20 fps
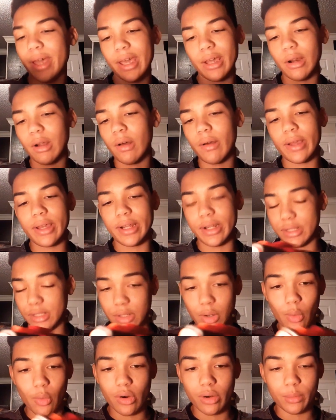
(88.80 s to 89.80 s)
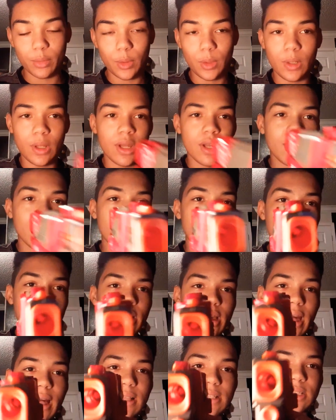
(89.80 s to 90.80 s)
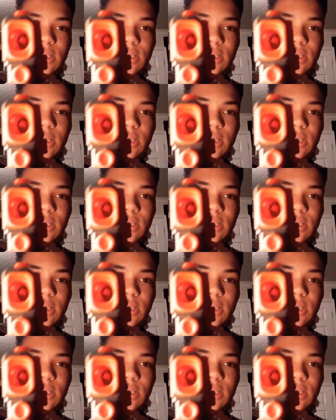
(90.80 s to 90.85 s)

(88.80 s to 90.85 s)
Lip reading: at all. It is horrible. It has